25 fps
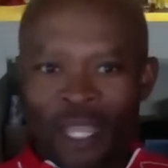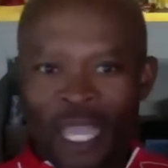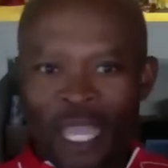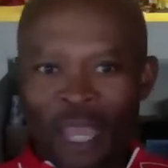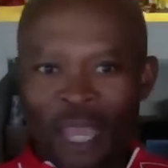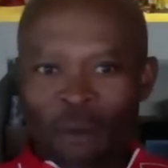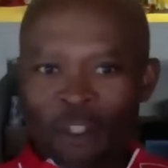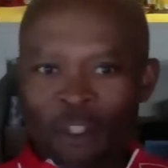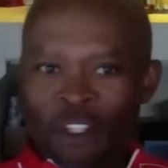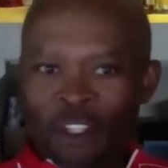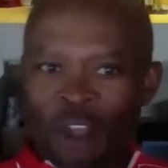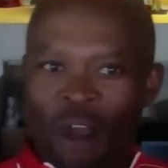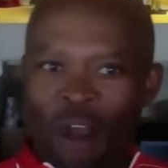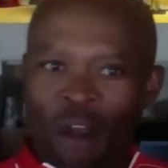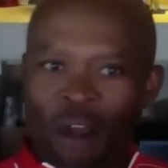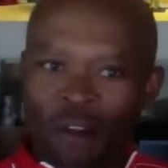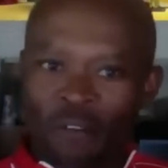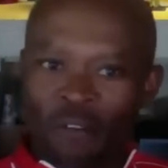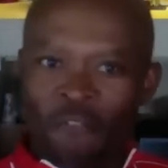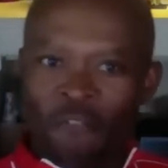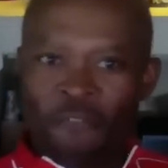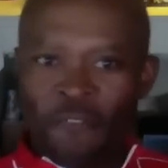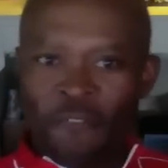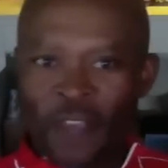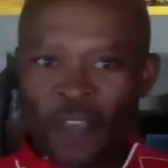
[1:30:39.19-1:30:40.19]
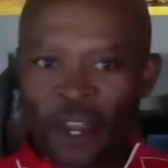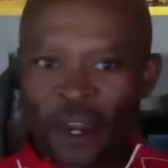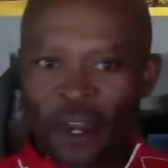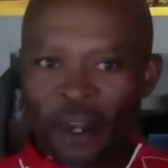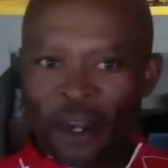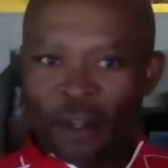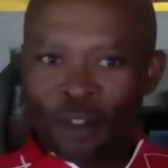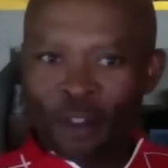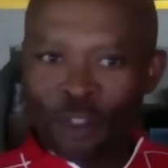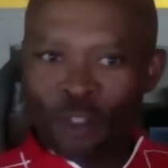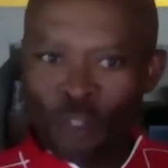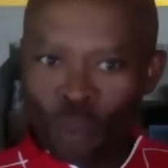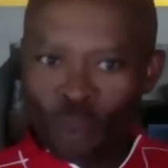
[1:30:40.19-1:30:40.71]
it was
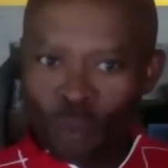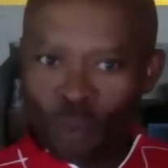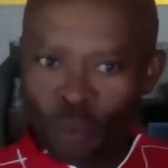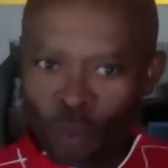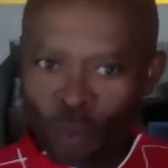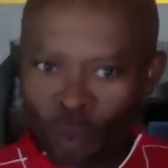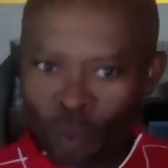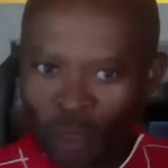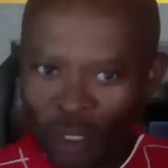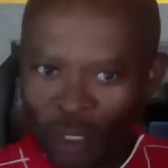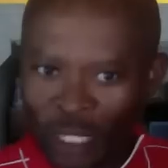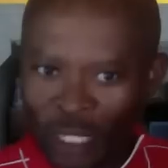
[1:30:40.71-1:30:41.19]
unfair to